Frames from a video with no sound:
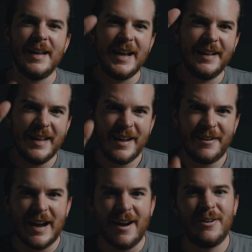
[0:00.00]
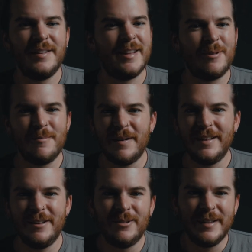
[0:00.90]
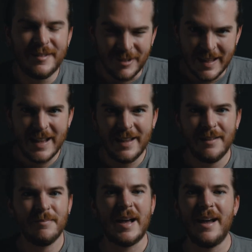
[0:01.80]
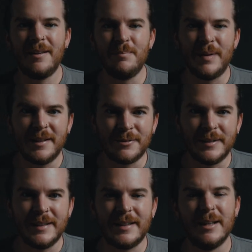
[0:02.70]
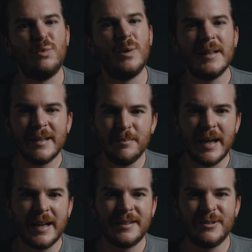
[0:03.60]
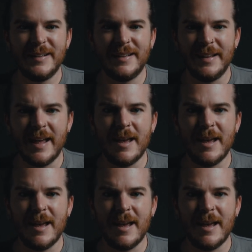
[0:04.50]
Hey there, how is everybody doing today? I am Patrick and welcome back to another